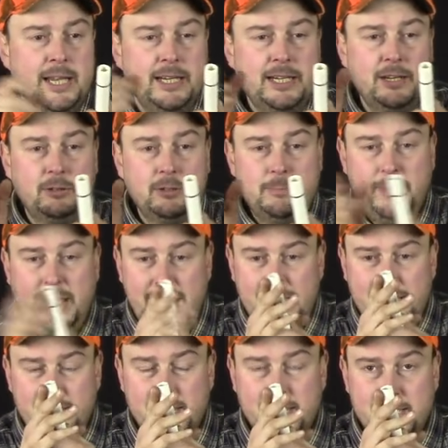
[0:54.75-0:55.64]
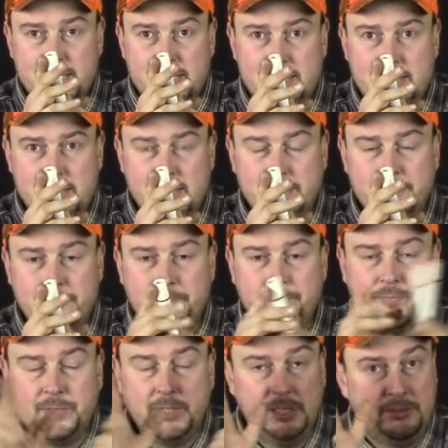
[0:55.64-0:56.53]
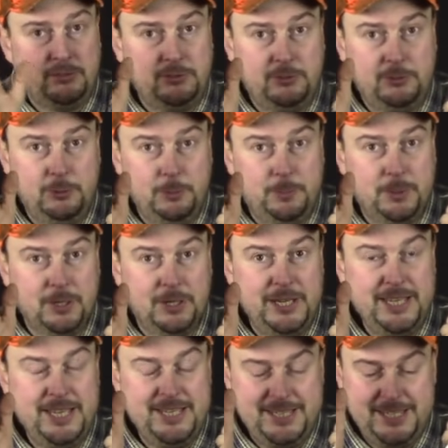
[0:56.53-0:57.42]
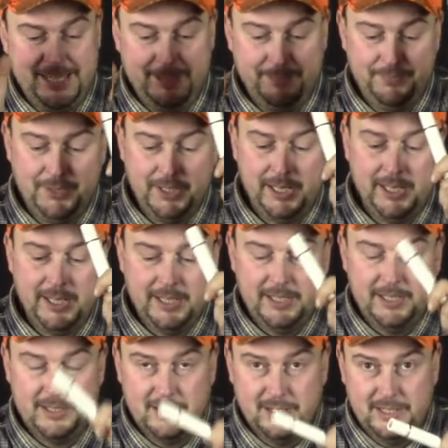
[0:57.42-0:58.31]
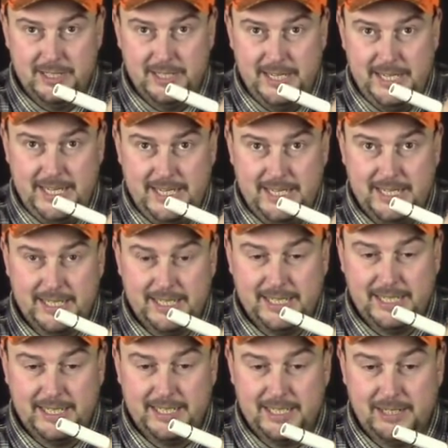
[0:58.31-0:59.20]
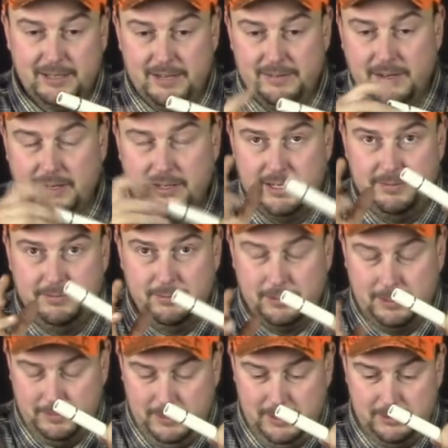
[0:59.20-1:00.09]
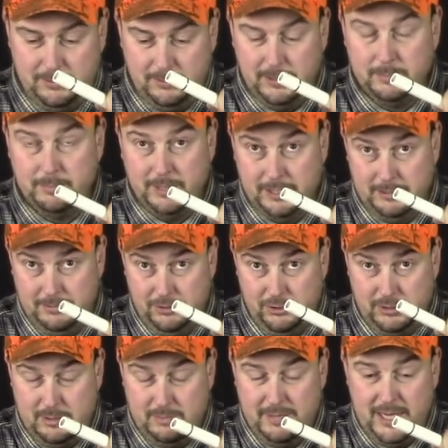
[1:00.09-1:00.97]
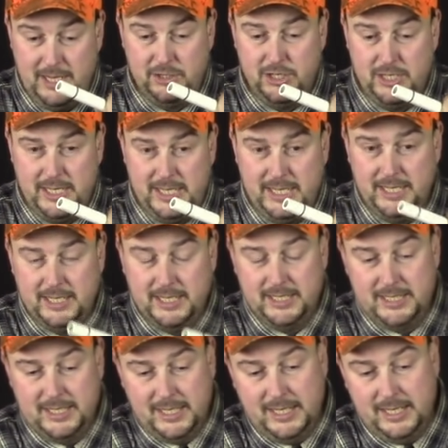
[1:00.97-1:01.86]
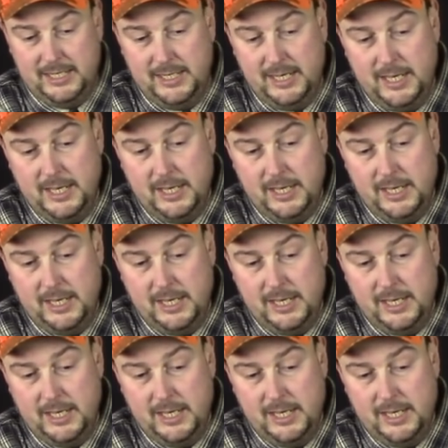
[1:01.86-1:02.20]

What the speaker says: Now to make this super easy, you turn your heat gun on. Now I've already formed this one, but just imagine the heat gun's on.